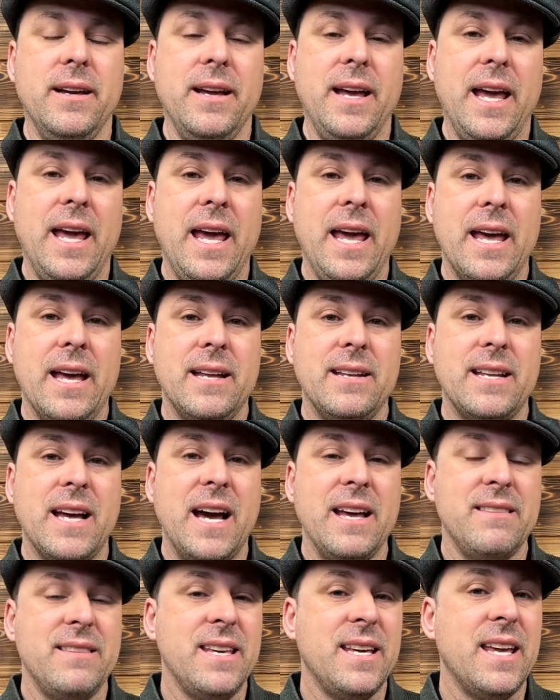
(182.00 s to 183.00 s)
and
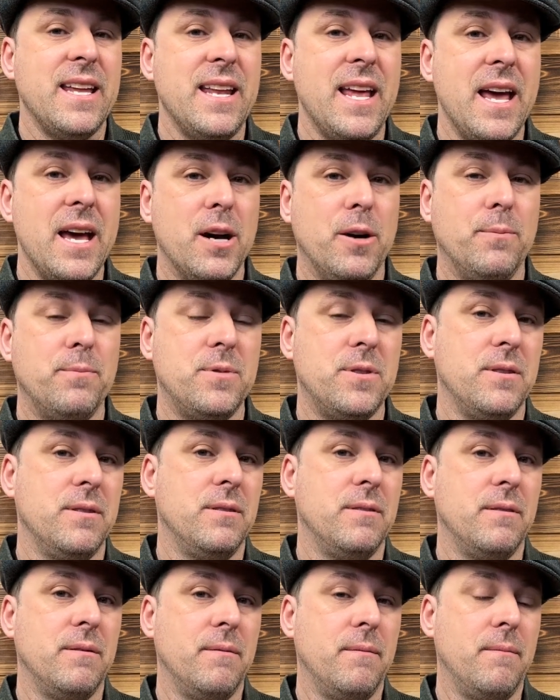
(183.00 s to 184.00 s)
I think it helped
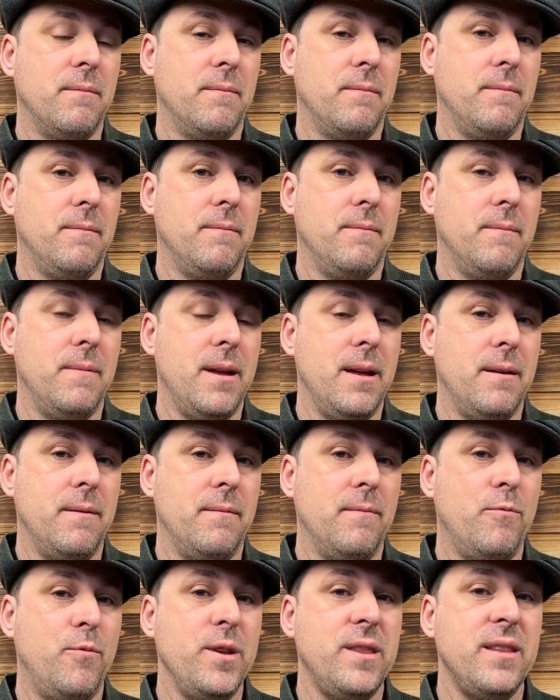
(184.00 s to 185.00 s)
with